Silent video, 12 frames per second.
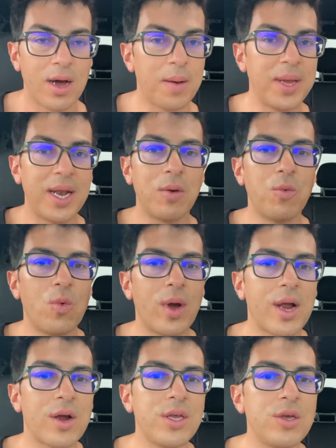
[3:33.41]
I mean,
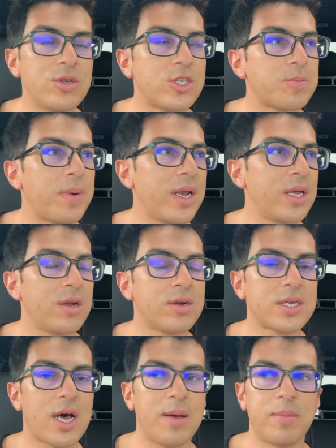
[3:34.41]
where are you spending your
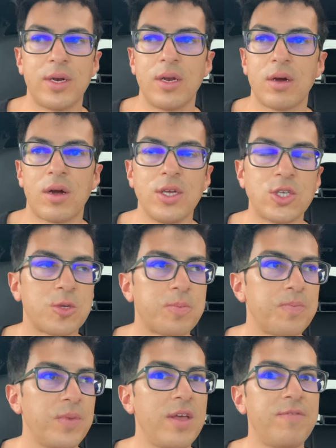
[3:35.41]
time on? Are you,
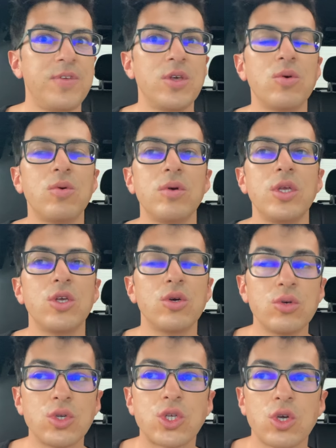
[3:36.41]
if you
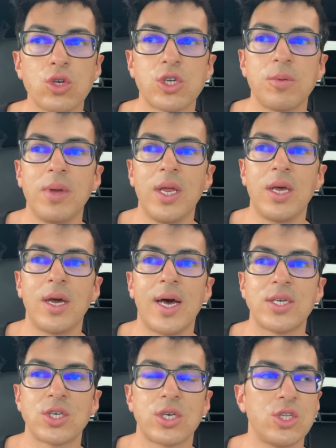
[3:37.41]
use social media
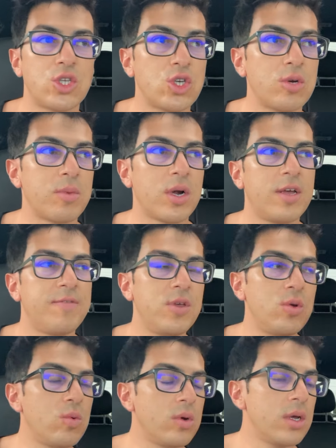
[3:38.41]
as a consumer, if
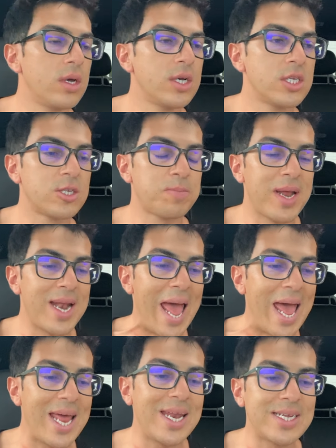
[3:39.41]
you spend
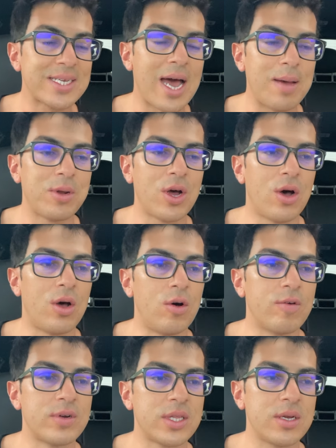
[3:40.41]
any time at all
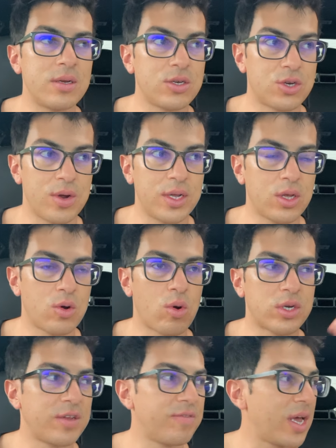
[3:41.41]
over the during the
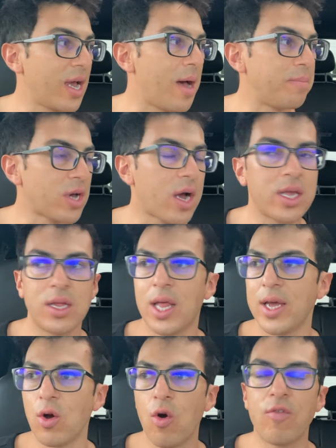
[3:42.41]
course of a day, I'm talking
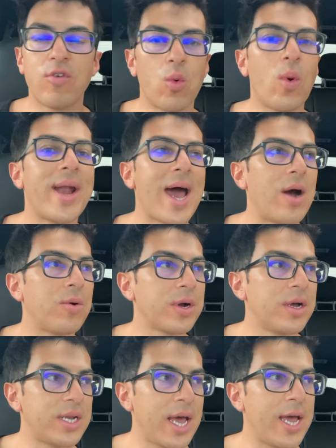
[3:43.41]
like over one hour
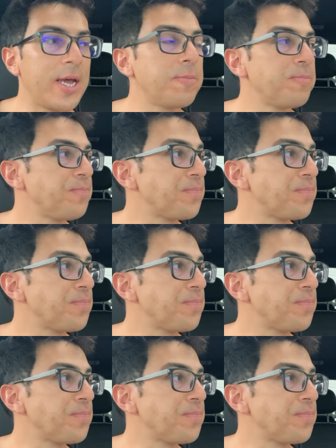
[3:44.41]
a day